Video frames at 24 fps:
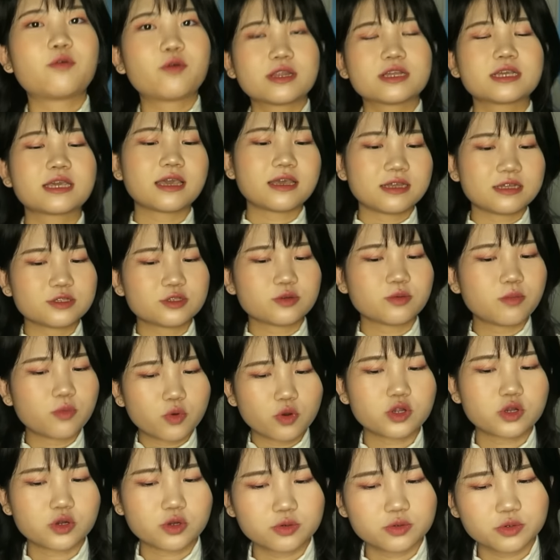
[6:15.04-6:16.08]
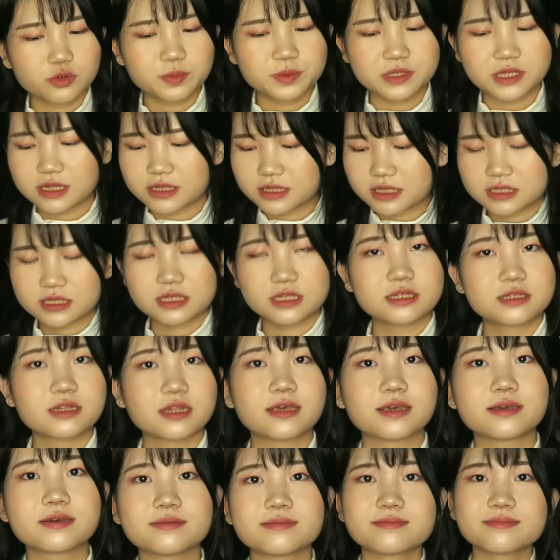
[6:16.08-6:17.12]
I want to get into more girl groups, and this is
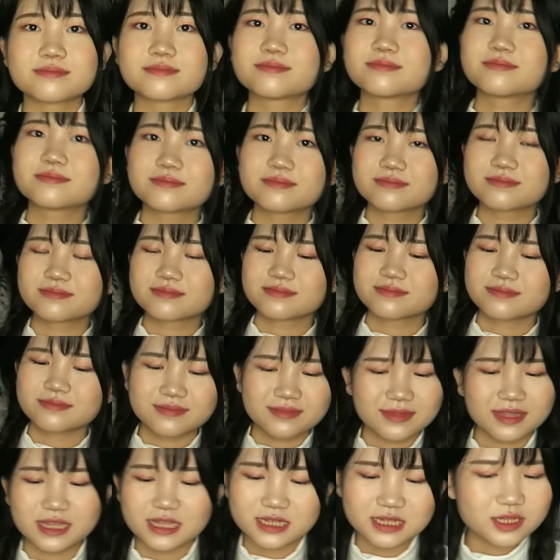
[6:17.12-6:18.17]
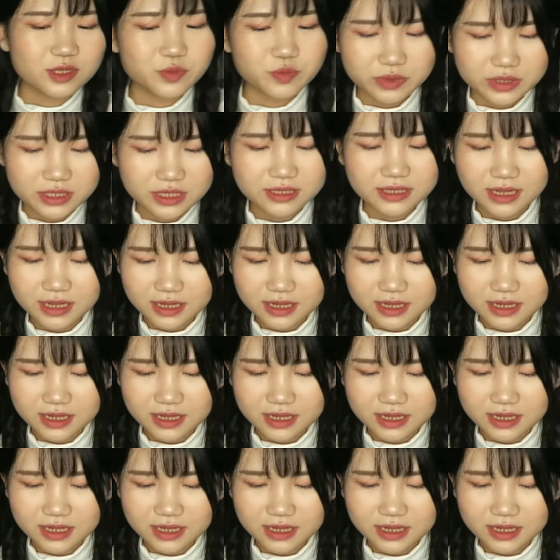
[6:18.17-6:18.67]
like... this is really